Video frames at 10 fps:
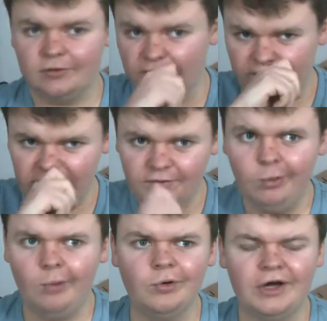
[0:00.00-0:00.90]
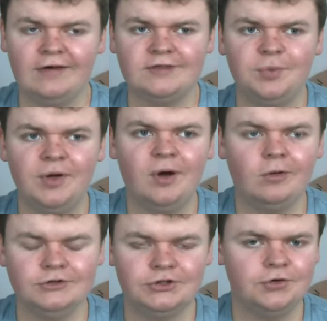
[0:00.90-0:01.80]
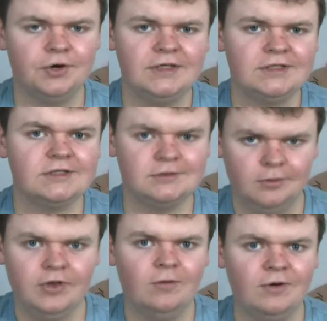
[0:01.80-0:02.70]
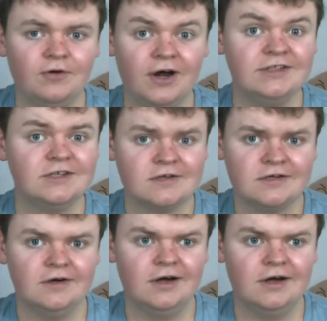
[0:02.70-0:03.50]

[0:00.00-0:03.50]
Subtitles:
So my favourite one would have to be my one to Greece with all my friends,